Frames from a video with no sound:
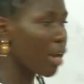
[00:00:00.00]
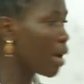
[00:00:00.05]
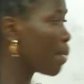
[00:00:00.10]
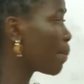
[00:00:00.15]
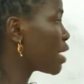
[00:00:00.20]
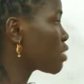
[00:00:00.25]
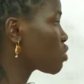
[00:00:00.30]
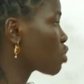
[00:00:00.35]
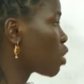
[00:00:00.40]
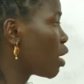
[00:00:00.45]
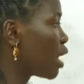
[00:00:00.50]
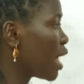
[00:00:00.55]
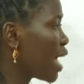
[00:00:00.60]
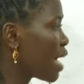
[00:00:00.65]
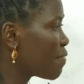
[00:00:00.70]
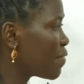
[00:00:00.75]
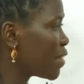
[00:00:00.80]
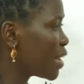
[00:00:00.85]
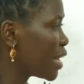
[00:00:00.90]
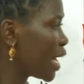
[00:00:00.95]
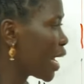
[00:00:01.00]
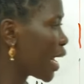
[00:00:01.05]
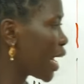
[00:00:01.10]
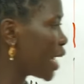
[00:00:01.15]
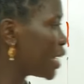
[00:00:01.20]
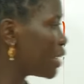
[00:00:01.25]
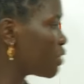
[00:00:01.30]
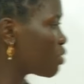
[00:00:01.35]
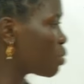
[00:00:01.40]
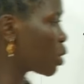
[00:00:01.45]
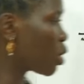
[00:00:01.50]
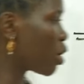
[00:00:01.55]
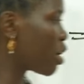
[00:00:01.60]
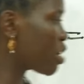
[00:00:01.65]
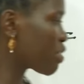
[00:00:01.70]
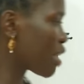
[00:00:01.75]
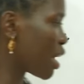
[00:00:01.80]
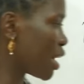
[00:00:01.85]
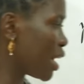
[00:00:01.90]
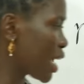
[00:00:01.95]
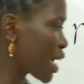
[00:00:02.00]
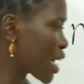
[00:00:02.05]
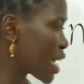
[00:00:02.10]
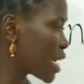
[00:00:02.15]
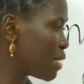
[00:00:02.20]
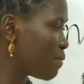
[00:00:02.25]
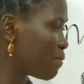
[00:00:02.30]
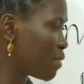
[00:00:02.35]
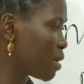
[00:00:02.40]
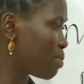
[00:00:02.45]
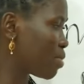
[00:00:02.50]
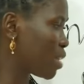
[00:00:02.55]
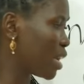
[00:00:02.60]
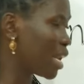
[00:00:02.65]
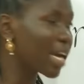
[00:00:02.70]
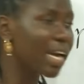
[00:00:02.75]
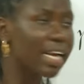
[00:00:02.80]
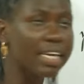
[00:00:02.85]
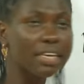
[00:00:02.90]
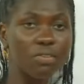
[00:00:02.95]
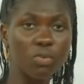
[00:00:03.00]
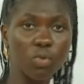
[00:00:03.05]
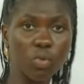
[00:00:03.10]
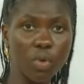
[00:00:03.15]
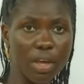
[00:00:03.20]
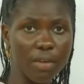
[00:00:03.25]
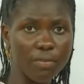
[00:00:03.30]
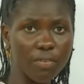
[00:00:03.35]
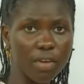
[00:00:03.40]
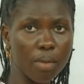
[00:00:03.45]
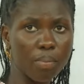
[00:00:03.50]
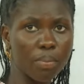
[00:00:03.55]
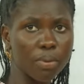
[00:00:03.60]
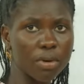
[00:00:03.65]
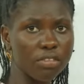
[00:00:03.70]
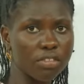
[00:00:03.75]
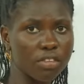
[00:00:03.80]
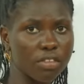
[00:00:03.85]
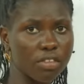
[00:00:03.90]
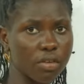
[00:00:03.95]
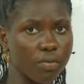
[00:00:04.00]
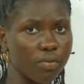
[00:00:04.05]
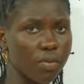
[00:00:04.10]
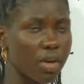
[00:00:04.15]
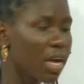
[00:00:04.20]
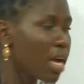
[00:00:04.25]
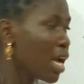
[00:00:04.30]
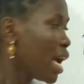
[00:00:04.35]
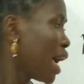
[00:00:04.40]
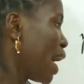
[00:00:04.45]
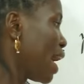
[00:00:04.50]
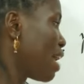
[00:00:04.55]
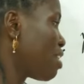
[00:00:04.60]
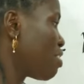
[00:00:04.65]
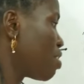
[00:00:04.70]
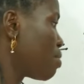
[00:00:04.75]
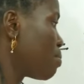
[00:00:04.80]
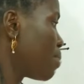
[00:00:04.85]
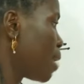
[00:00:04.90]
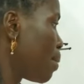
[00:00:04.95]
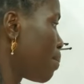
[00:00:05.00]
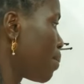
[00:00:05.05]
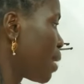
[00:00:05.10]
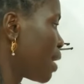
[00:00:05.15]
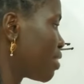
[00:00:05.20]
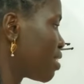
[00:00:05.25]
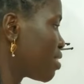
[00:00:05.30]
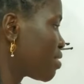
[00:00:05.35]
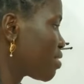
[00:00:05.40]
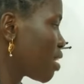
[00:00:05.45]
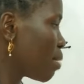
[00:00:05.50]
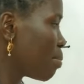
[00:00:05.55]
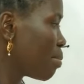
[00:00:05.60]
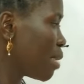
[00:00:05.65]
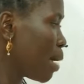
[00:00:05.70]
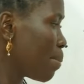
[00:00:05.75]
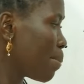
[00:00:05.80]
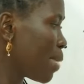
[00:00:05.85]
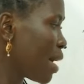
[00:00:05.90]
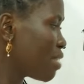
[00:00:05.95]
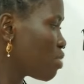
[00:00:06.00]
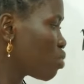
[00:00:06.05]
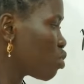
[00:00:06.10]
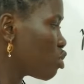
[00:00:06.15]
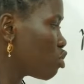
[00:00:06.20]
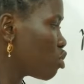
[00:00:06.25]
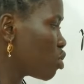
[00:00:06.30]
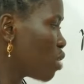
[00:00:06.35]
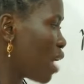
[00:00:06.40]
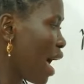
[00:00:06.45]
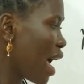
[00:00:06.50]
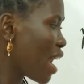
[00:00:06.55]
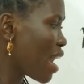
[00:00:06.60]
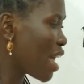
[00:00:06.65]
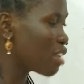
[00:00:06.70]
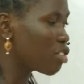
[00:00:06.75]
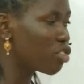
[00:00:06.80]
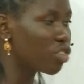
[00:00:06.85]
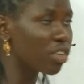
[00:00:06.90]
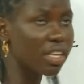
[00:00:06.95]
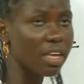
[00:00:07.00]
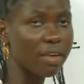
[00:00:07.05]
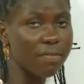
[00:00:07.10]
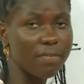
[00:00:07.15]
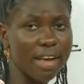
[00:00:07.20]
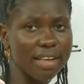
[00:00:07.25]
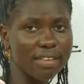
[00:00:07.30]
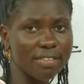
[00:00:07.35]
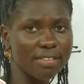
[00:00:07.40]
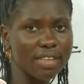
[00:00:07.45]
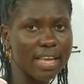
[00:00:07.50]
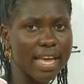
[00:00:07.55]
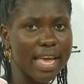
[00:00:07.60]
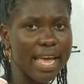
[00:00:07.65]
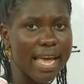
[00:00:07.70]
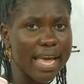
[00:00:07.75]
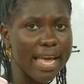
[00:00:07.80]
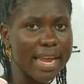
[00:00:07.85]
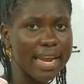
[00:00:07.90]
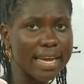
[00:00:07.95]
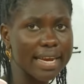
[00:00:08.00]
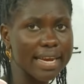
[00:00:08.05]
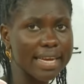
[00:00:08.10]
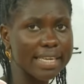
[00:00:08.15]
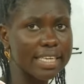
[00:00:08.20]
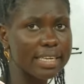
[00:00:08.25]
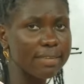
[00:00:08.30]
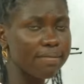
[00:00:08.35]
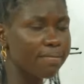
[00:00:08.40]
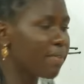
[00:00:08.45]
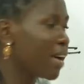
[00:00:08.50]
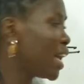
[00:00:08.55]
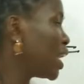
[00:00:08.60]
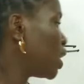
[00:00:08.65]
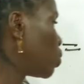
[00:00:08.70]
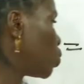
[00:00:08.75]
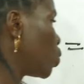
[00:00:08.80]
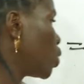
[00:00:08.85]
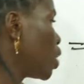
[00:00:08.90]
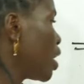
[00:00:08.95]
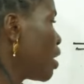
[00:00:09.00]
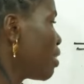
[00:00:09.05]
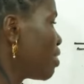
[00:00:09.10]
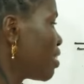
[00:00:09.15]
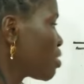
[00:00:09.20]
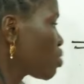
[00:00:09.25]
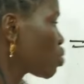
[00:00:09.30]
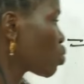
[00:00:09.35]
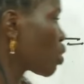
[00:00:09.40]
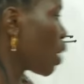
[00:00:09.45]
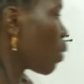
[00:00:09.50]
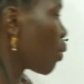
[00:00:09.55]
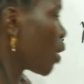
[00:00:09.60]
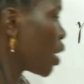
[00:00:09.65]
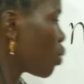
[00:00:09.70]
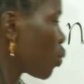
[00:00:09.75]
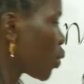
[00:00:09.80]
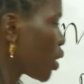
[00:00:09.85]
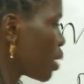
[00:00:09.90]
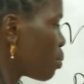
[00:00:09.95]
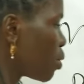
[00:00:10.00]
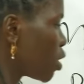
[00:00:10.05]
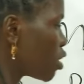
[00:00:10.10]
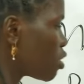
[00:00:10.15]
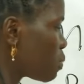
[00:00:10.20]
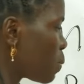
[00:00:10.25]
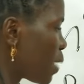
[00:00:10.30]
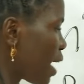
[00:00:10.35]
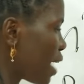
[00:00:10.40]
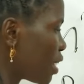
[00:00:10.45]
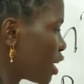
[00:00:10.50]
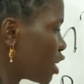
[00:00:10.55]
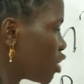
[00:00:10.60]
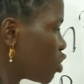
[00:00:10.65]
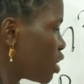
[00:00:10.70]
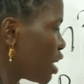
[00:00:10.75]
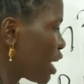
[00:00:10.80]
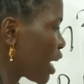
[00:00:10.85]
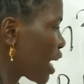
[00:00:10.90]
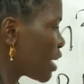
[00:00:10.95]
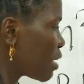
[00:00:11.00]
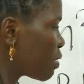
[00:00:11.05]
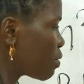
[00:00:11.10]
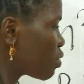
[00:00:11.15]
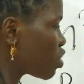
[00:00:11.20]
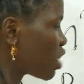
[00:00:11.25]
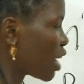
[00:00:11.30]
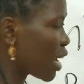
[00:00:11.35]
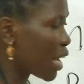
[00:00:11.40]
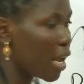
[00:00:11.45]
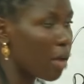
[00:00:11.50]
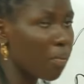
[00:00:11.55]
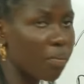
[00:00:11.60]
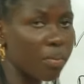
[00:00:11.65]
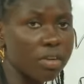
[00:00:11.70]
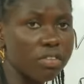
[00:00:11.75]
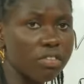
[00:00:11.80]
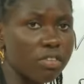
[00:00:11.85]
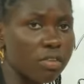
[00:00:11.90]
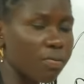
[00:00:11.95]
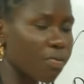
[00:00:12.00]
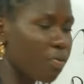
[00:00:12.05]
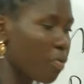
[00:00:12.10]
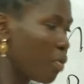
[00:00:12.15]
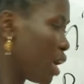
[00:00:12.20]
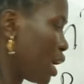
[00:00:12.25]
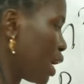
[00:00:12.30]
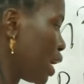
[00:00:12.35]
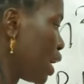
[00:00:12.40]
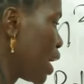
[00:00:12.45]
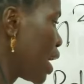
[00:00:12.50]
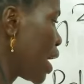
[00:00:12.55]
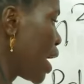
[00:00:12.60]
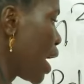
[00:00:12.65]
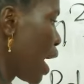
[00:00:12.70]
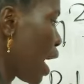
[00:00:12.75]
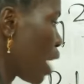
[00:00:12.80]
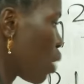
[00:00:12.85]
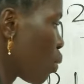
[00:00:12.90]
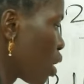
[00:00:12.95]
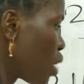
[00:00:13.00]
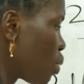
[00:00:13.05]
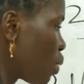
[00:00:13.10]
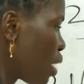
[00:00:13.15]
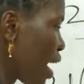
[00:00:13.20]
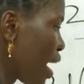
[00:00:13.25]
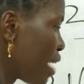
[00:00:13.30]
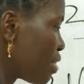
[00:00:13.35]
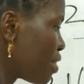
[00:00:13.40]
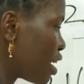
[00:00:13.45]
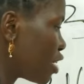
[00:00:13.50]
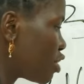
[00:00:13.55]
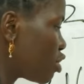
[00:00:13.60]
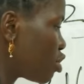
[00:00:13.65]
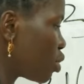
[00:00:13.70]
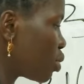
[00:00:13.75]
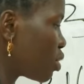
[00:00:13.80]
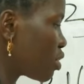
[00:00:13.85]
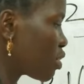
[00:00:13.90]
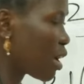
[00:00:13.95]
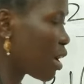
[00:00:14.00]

numbers all having negatives, because a negative times a negative will give you a positive. And remember, the same numbers we should add and should give us a negative value. That's why when we multiply the two negatives, we shall get positive 3. And when we add the two, we